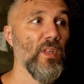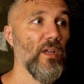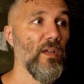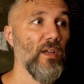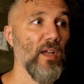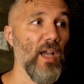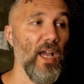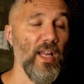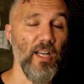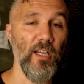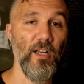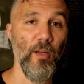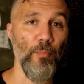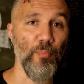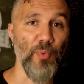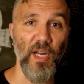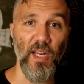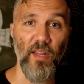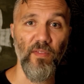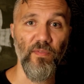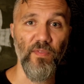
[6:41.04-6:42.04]
I'd end up
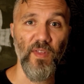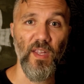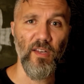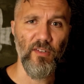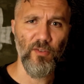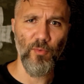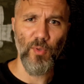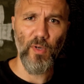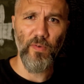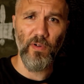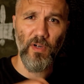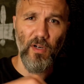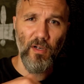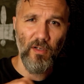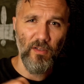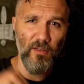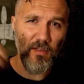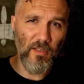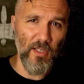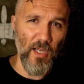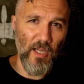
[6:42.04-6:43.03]
breaking things, whatever,
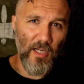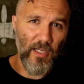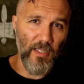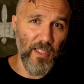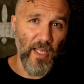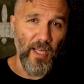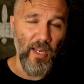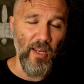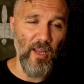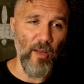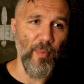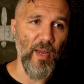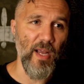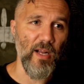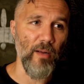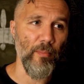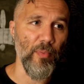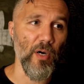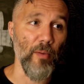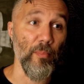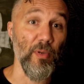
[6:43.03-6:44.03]
kind of taking it back
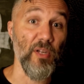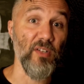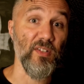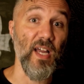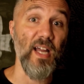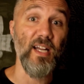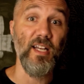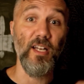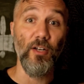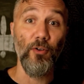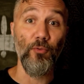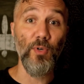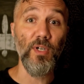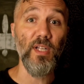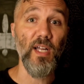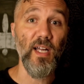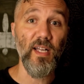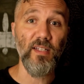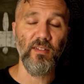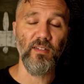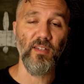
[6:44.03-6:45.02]
apart because I didn't
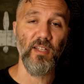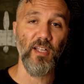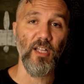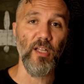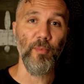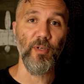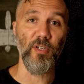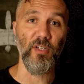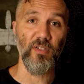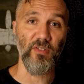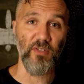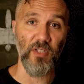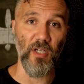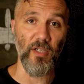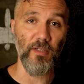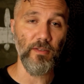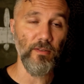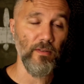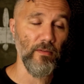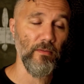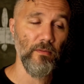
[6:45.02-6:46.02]
realize that the element was
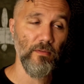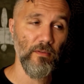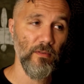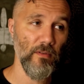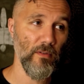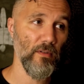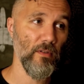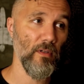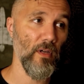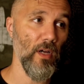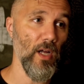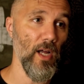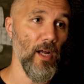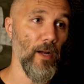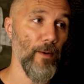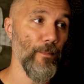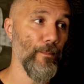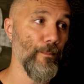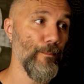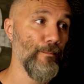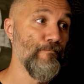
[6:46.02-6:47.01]
done.
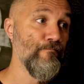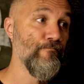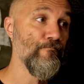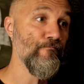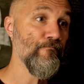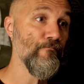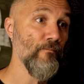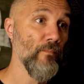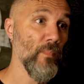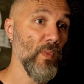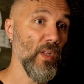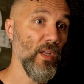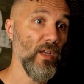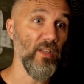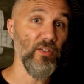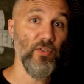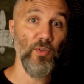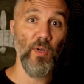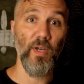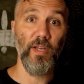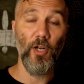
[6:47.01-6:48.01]
And
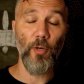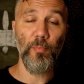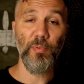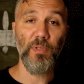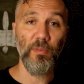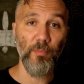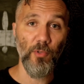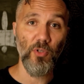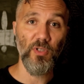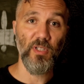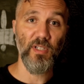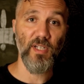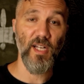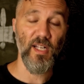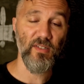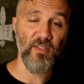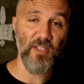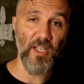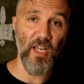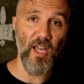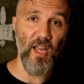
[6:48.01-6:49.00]
so I'd open the mold the
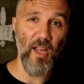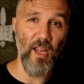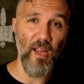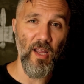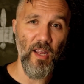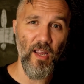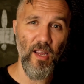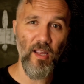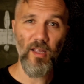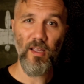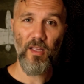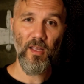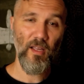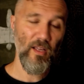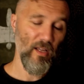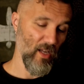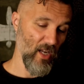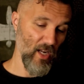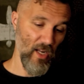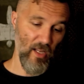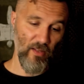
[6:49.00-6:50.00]
next day,
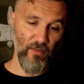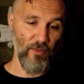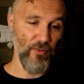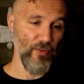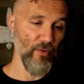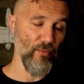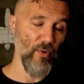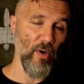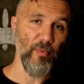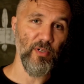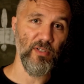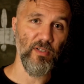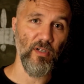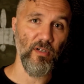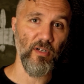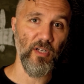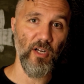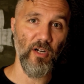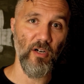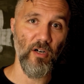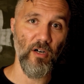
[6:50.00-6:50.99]
and the rubber's
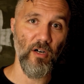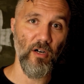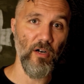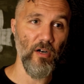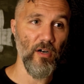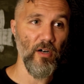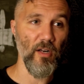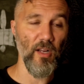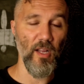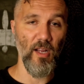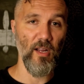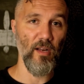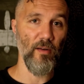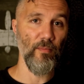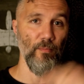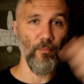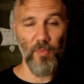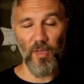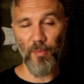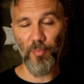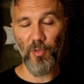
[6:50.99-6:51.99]
uncured, and
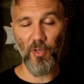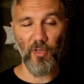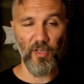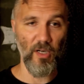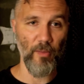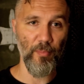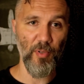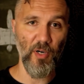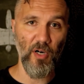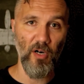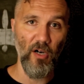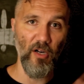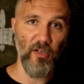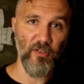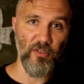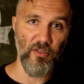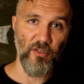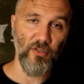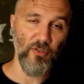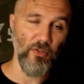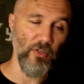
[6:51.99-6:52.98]
me pulling it apart has
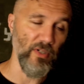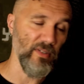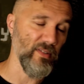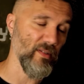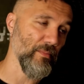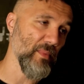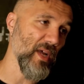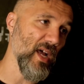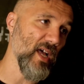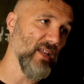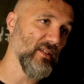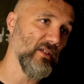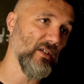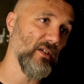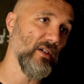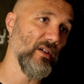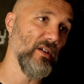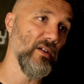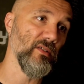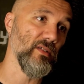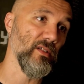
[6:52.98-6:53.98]
destroyed some
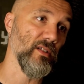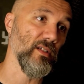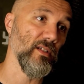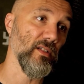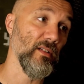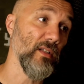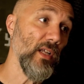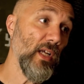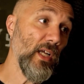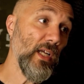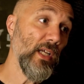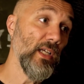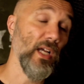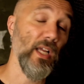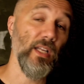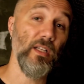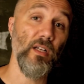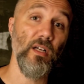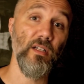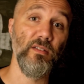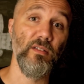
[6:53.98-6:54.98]
masters, and I'd
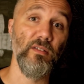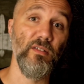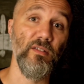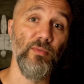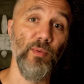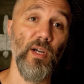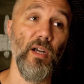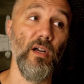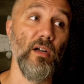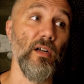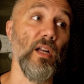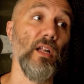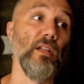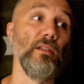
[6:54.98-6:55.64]
cuss and swear, and